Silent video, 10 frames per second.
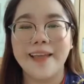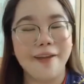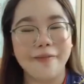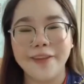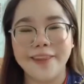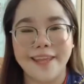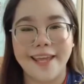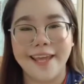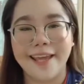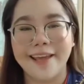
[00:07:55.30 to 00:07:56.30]

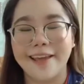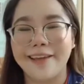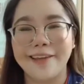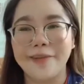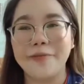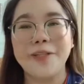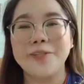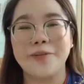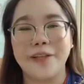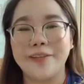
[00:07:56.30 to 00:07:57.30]
everything, you will
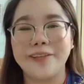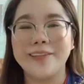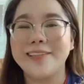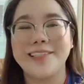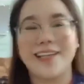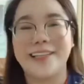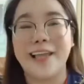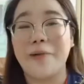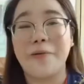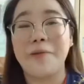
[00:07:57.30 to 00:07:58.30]
do it sa
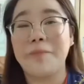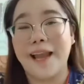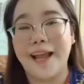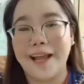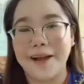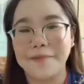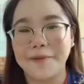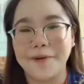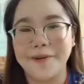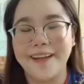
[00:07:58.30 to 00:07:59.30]
tawong mapalangga
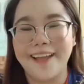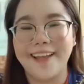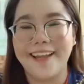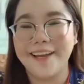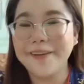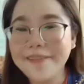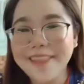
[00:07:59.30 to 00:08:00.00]
mo. And I know